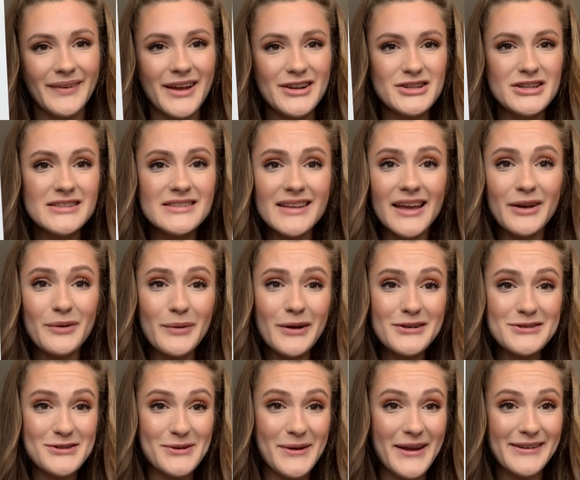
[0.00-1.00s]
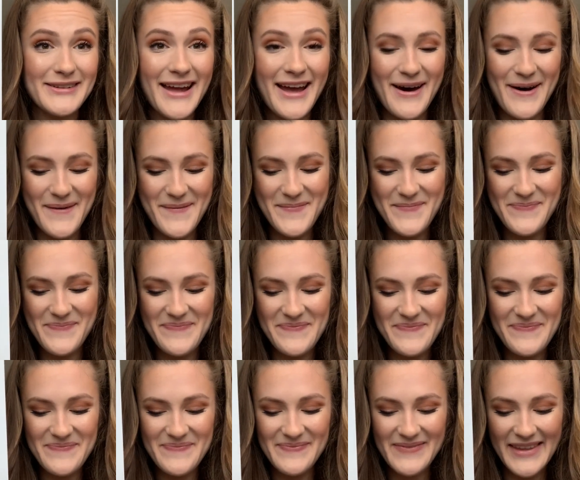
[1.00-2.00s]
just like we're doing now.
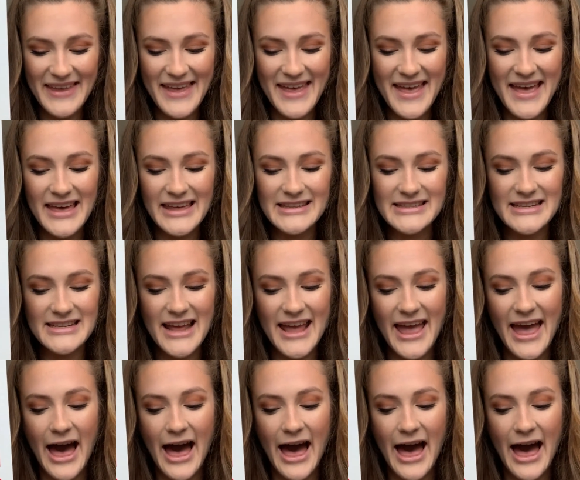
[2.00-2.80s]
Today,